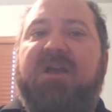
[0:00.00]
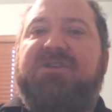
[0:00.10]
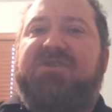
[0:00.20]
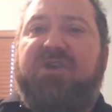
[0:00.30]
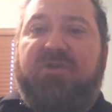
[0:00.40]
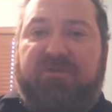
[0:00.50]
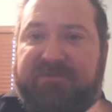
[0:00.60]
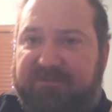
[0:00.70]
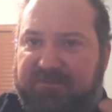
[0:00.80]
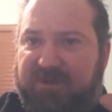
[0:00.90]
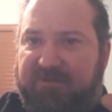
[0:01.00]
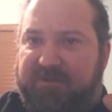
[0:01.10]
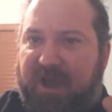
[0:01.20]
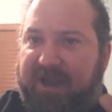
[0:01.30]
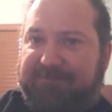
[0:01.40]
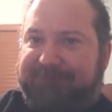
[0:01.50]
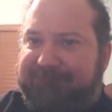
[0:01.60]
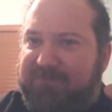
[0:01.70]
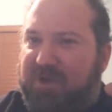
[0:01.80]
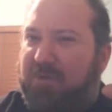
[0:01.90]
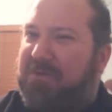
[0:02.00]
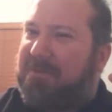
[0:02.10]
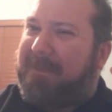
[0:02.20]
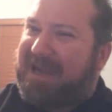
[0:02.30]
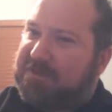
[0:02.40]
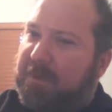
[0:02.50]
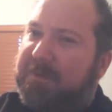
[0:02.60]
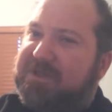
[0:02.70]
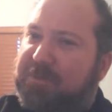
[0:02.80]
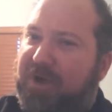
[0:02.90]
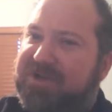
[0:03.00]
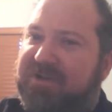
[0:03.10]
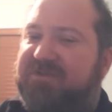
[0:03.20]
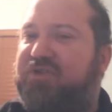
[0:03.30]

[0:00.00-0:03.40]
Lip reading: So you've got the maximum expression of